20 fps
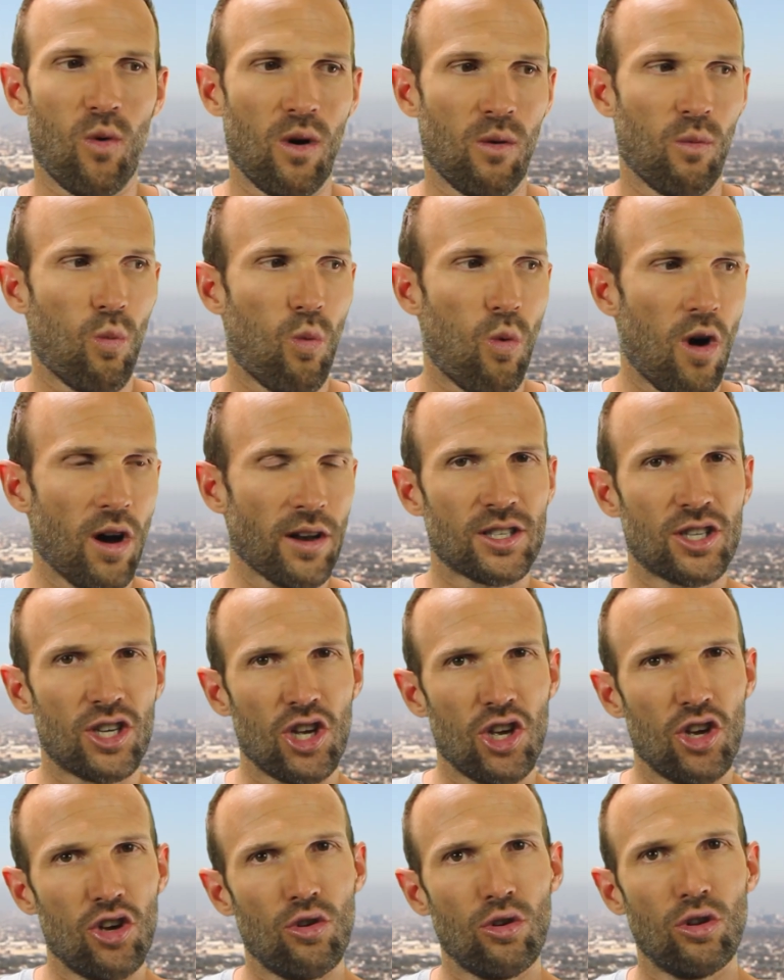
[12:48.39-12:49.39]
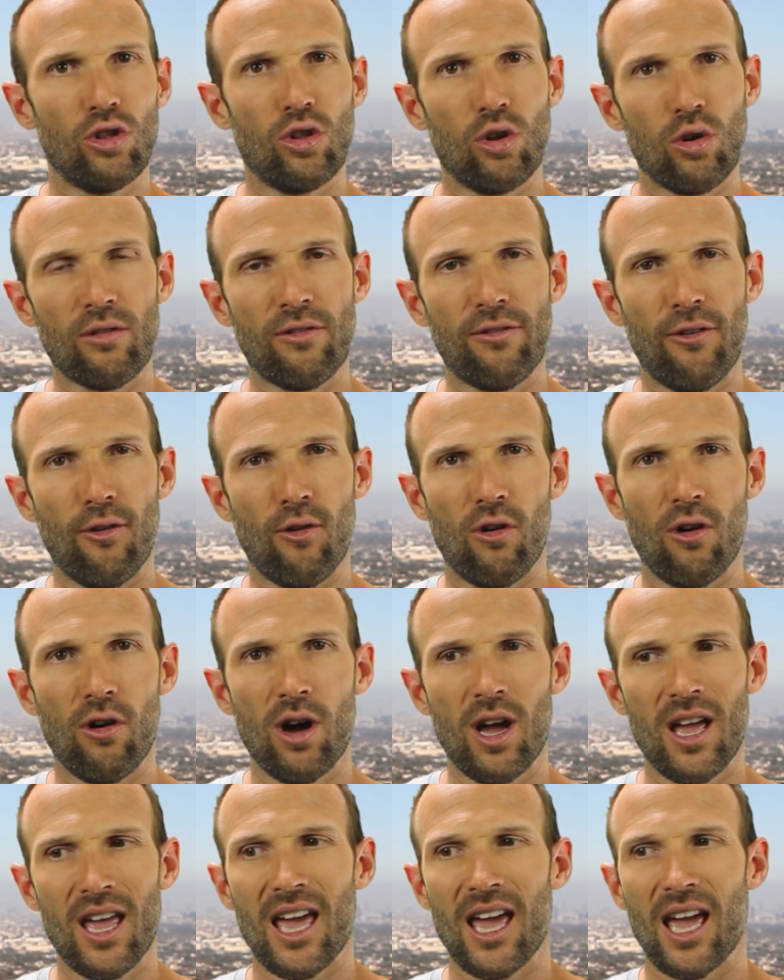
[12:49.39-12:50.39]
What do you look
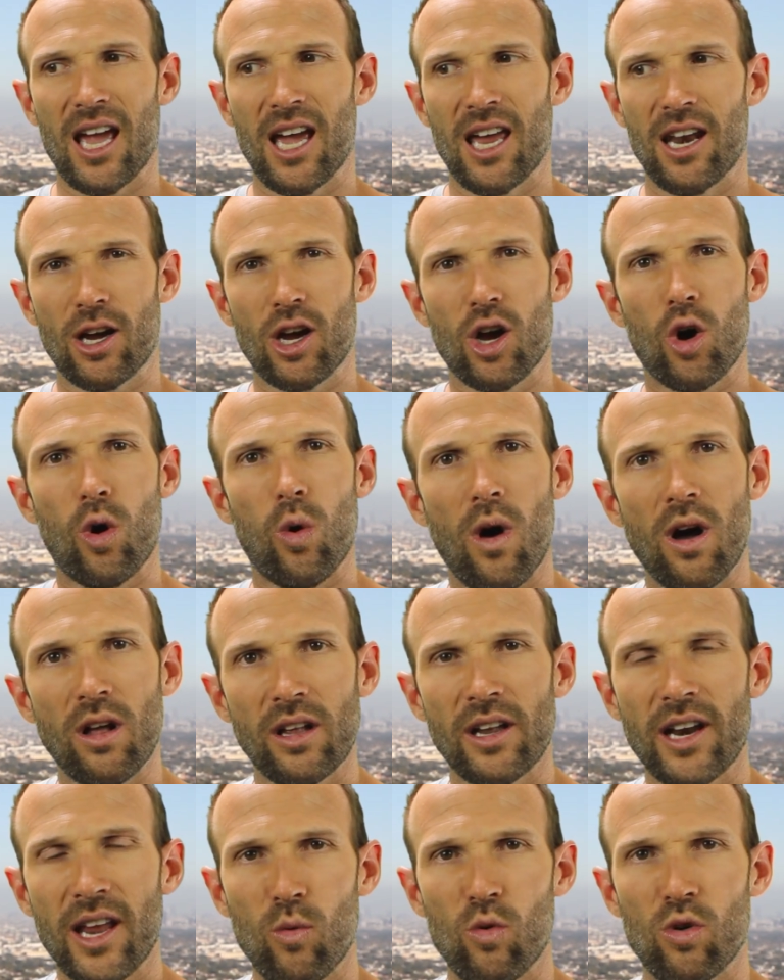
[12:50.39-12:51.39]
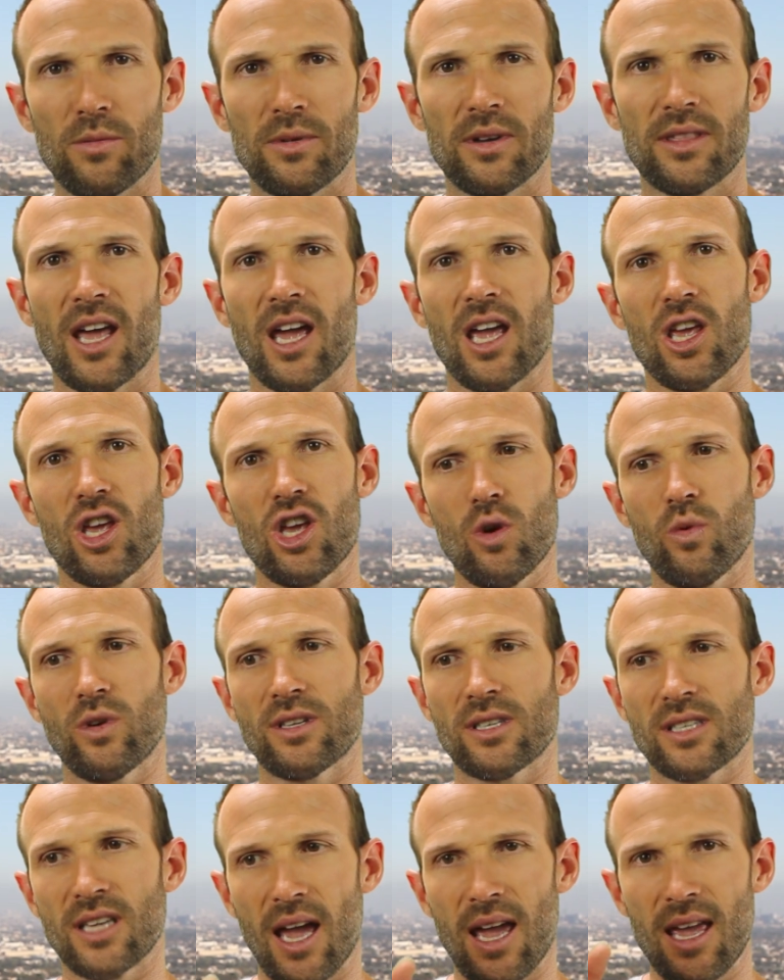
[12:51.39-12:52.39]
for in a quality woman that you
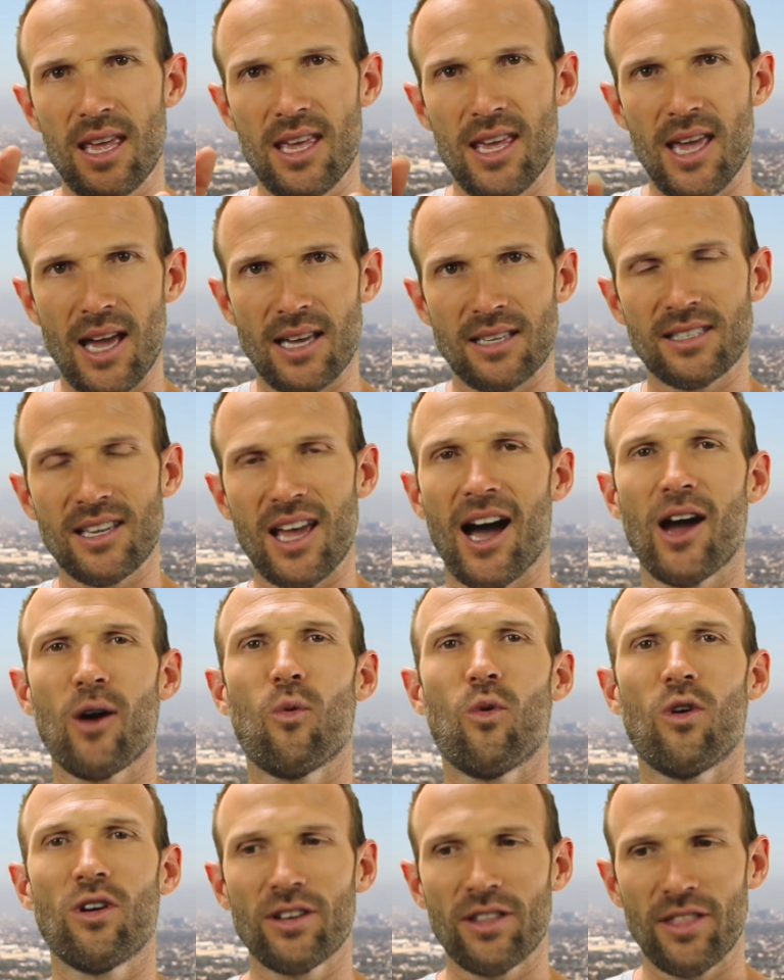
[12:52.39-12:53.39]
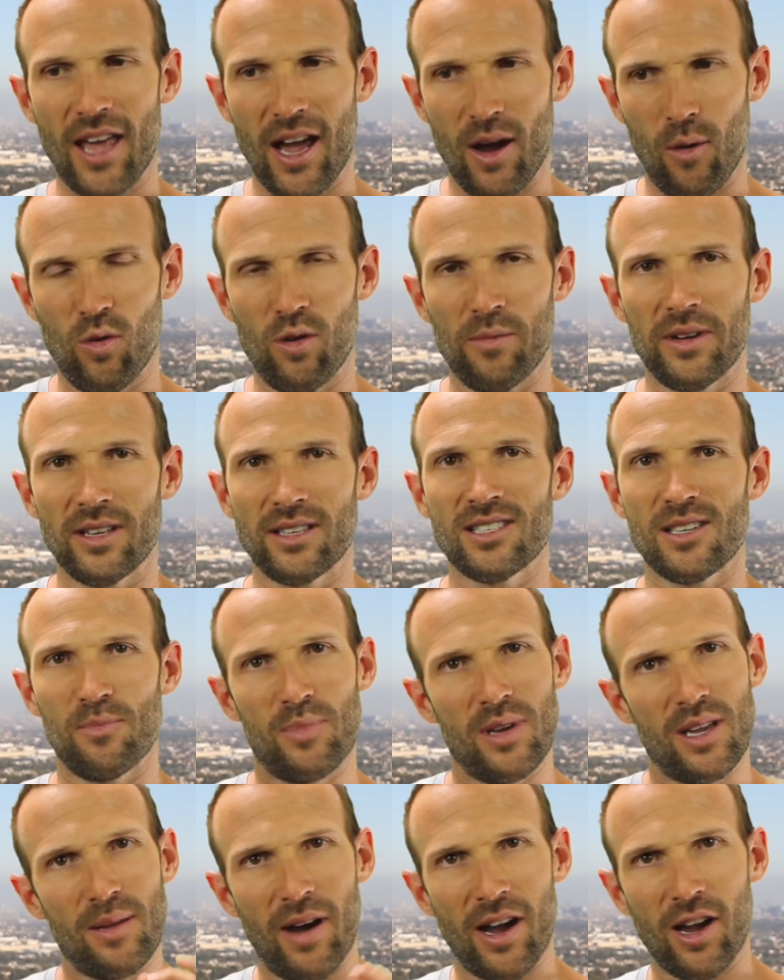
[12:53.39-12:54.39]
would say, yes, I want that woman to
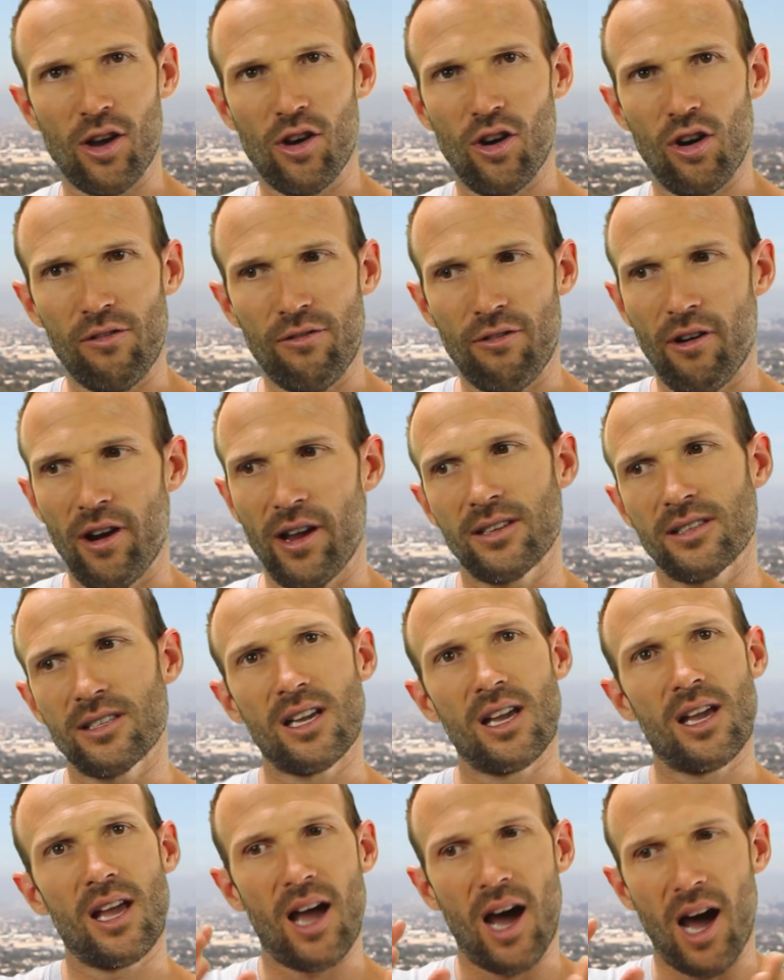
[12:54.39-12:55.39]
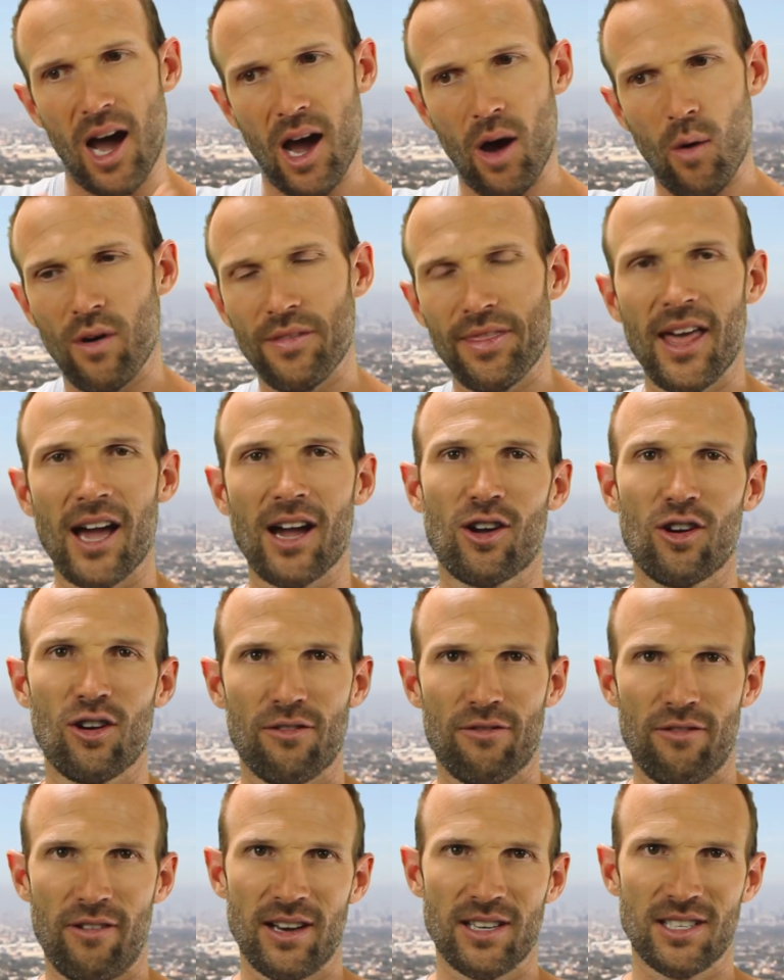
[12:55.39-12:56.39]
be my girlfriend, I want that
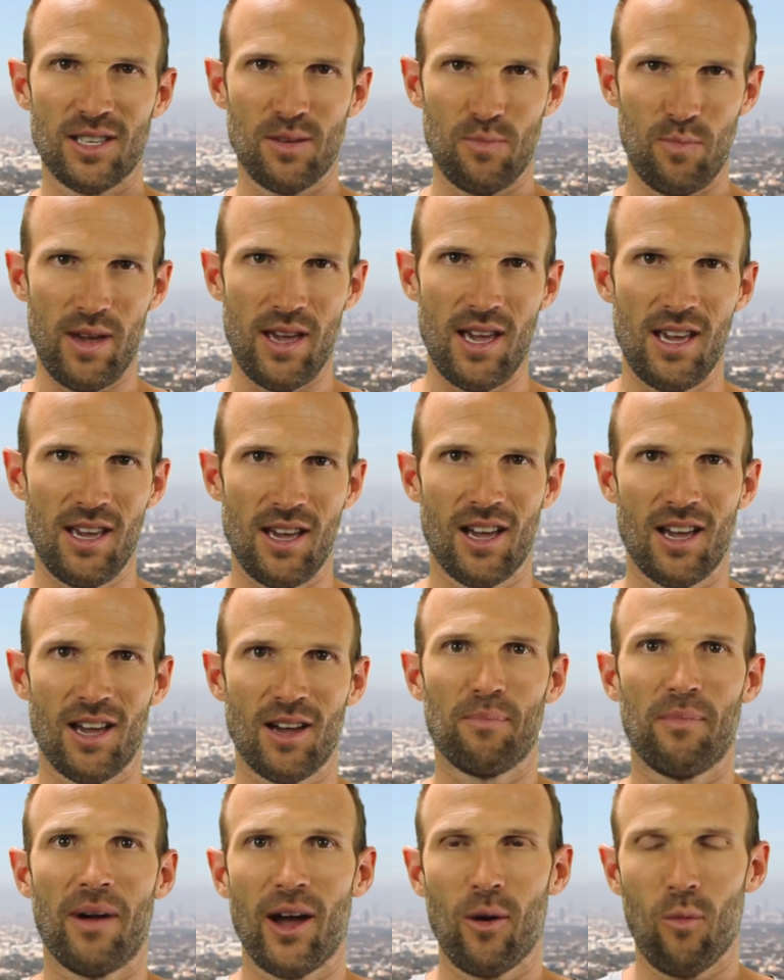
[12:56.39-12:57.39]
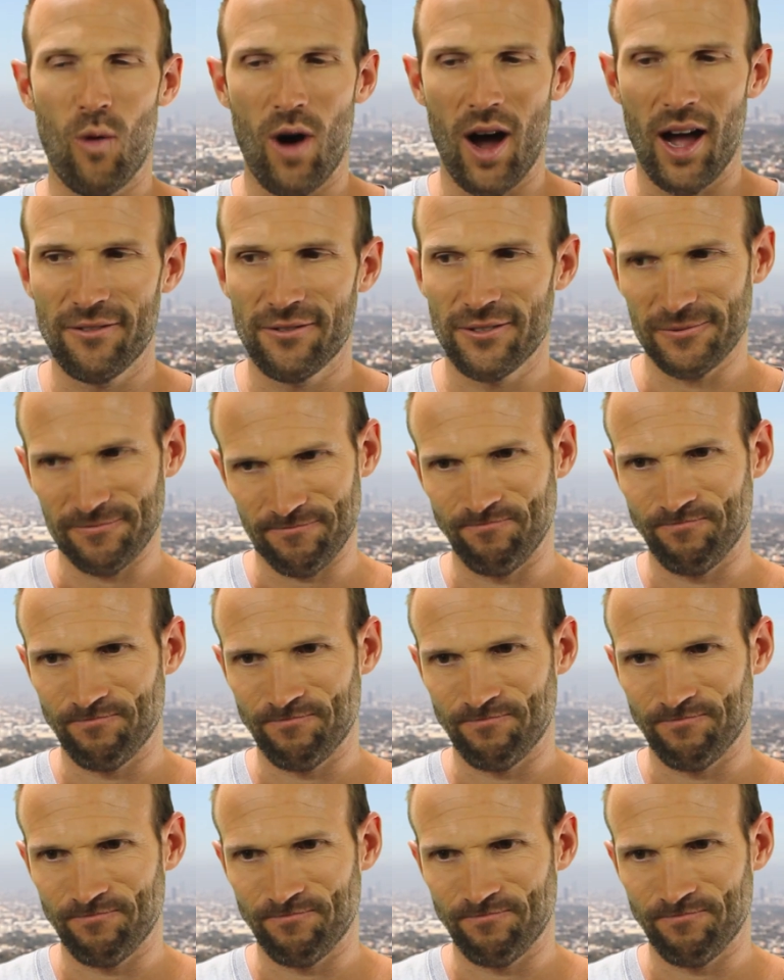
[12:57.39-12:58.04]
girlfriend to be my wife.